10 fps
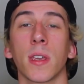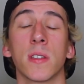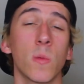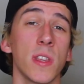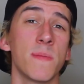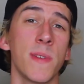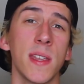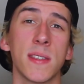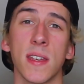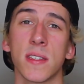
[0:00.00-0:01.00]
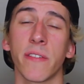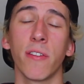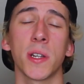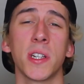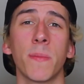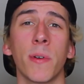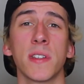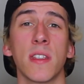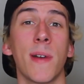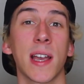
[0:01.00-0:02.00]
So what this means is, if you actually
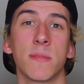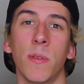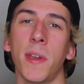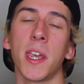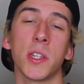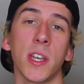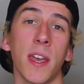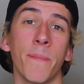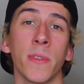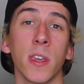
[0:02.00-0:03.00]
deposit the maximum each year,